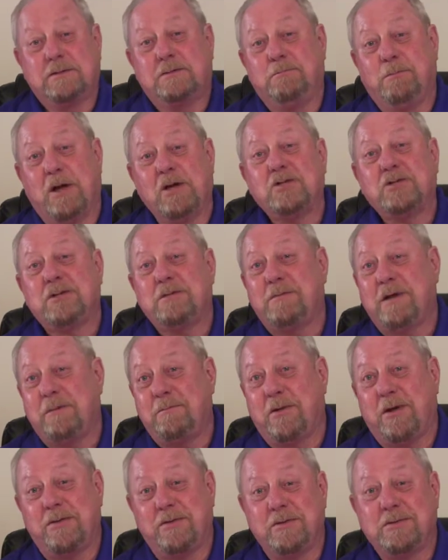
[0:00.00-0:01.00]
Much to my
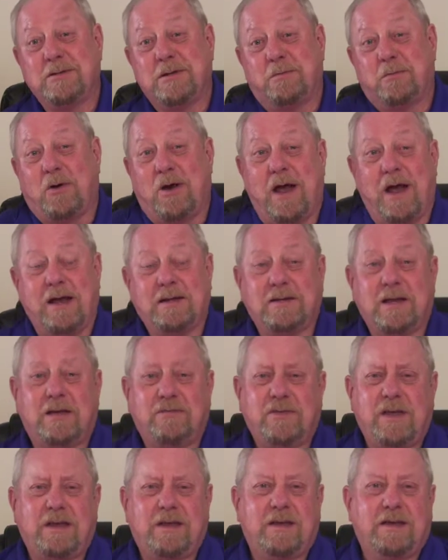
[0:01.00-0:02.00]
mother's surprise. I
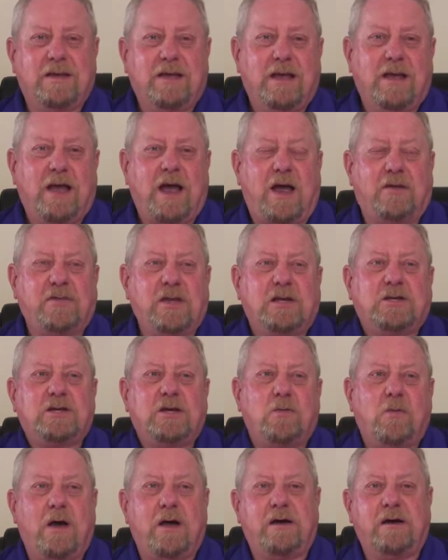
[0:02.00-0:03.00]
think
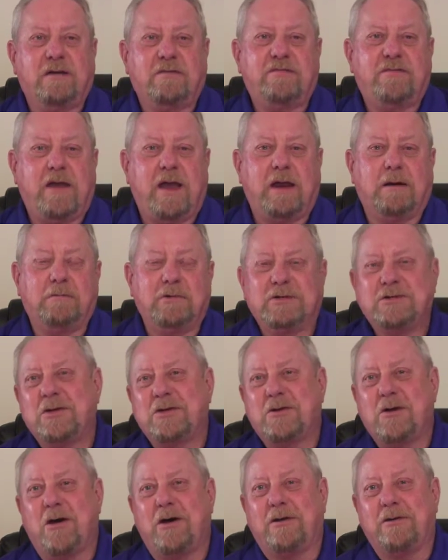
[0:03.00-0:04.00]
she wanted to faint, but
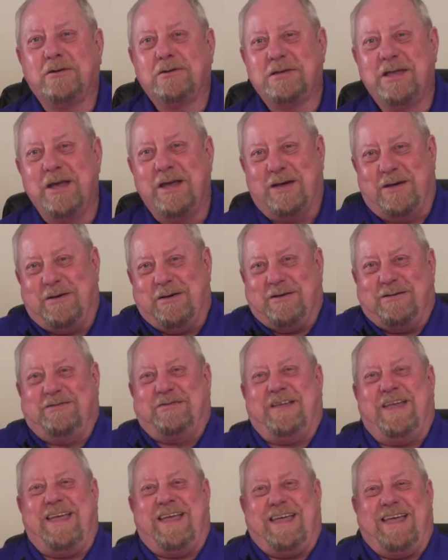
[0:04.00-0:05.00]
she caught
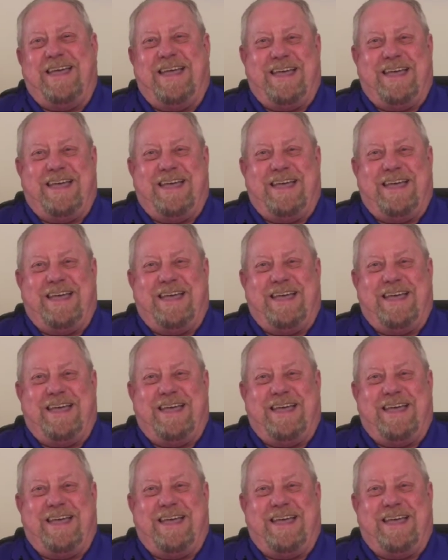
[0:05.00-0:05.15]
herself.